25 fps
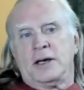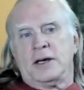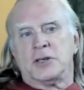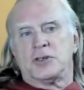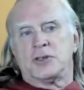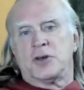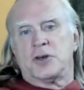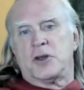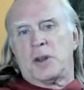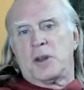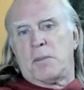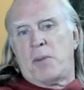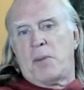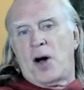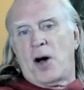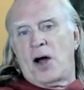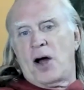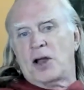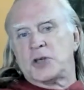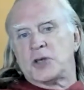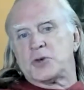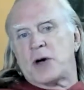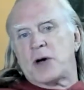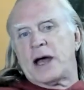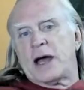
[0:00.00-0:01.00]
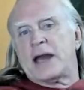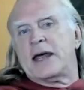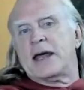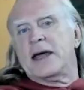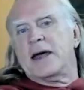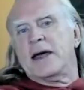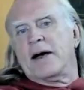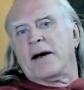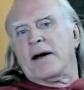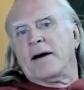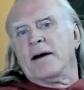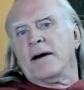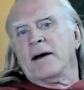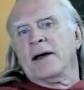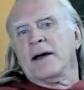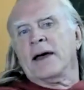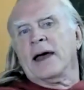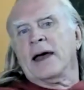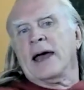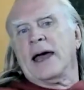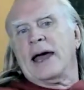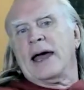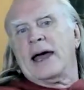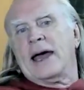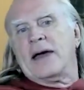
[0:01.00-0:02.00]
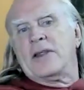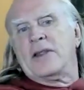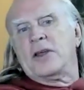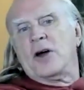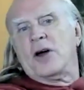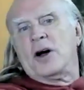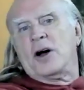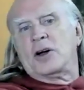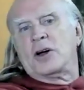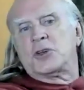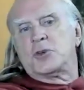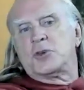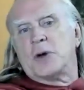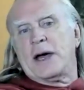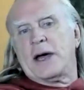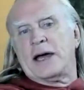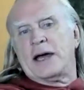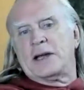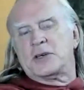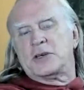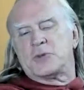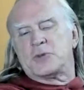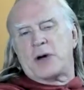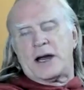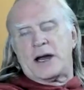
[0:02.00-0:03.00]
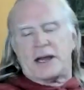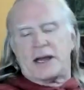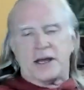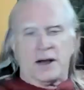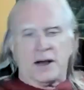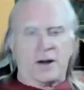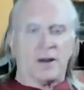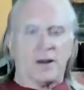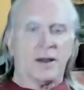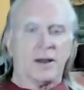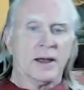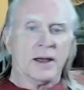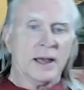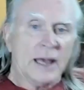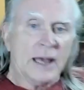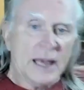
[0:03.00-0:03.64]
So the ball is right here, and the trend is right here.